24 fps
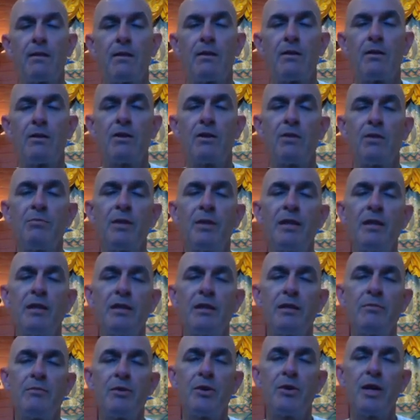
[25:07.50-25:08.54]
Complete
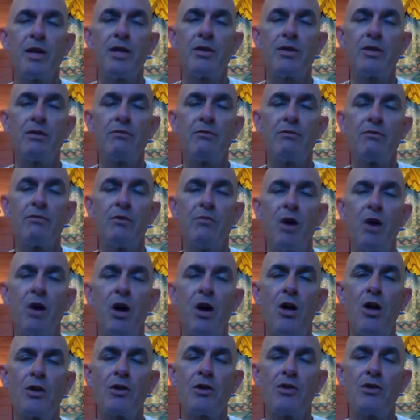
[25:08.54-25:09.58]
liberation from all
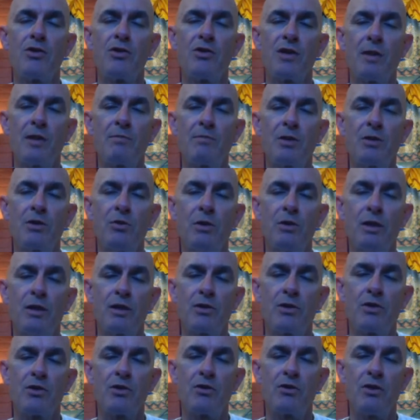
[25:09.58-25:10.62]
conceptual
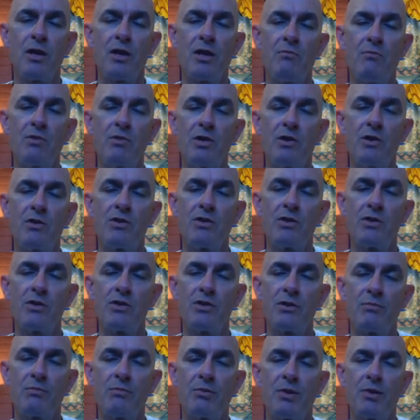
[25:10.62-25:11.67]
extremes is the
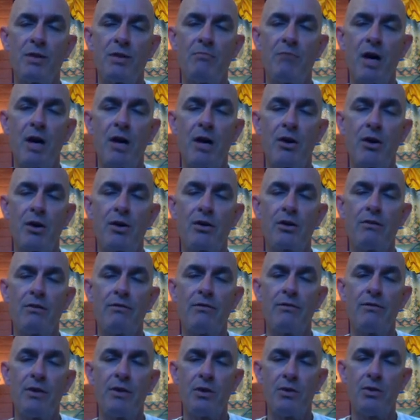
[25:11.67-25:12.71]
supreme monarch of
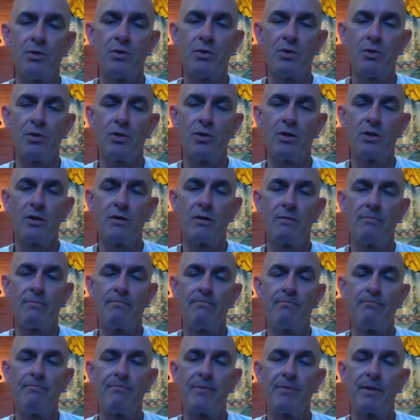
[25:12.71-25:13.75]
views.
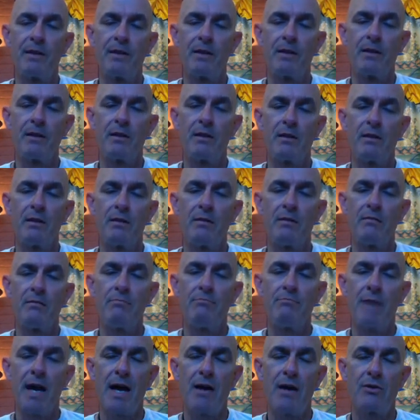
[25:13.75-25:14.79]

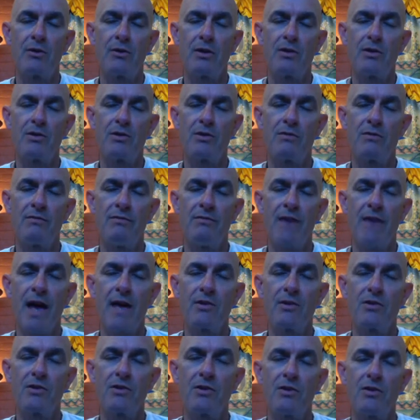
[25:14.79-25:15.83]
Boundless
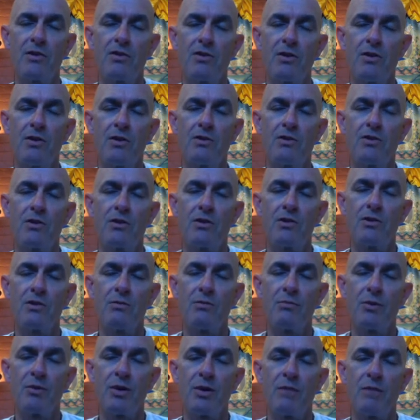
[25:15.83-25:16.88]
vastness is the
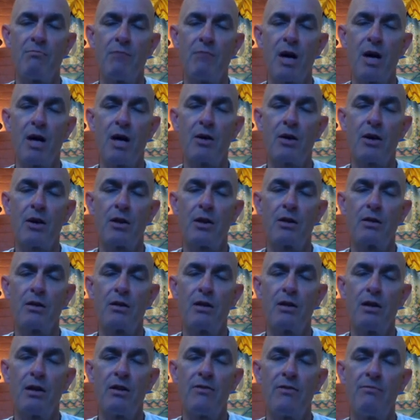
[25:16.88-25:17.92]
supreme monarch
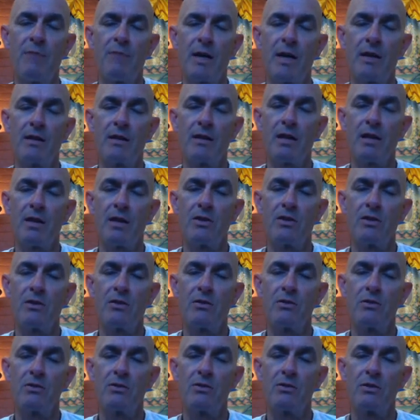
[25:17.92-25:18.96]
of
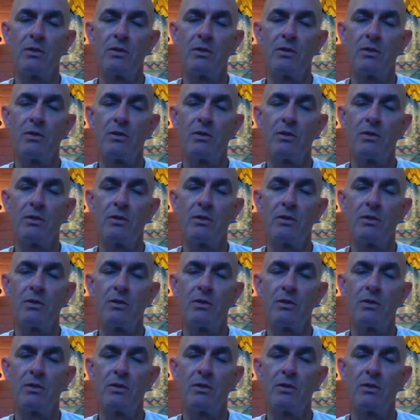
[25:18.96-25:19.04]
meditations.